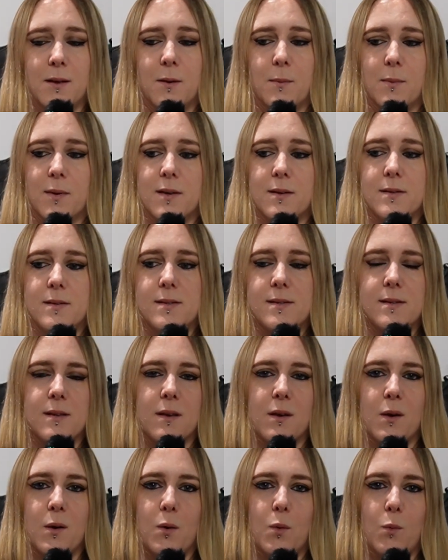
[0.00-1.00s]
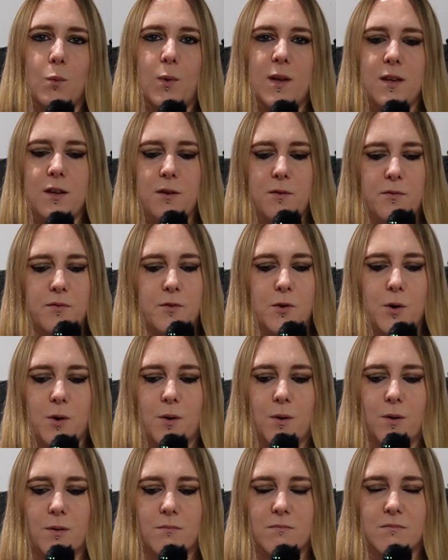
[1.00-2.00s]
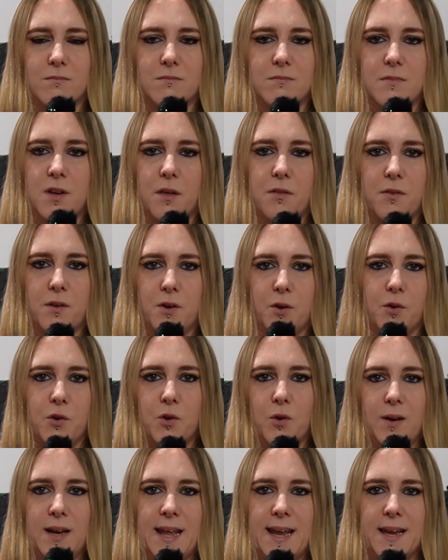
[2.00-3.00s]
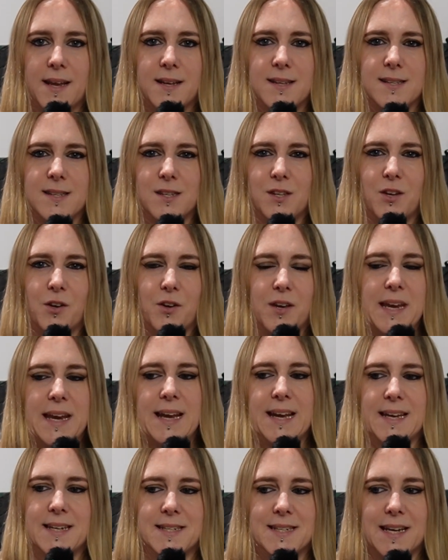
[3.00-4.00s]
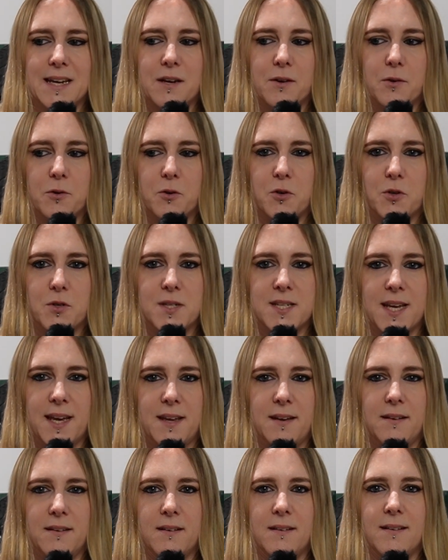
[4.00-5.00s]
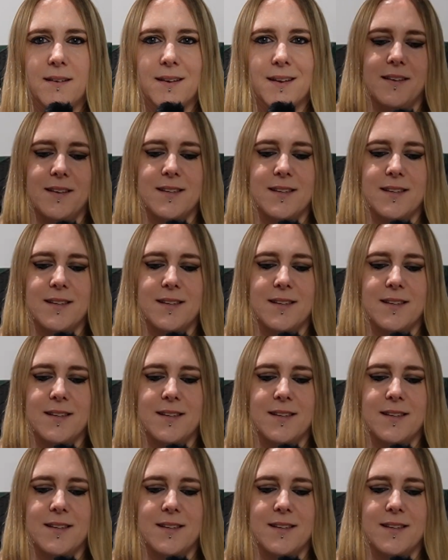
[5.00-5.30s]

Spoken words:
because when you've got nothing on your legs and you're kneeling down on your tent,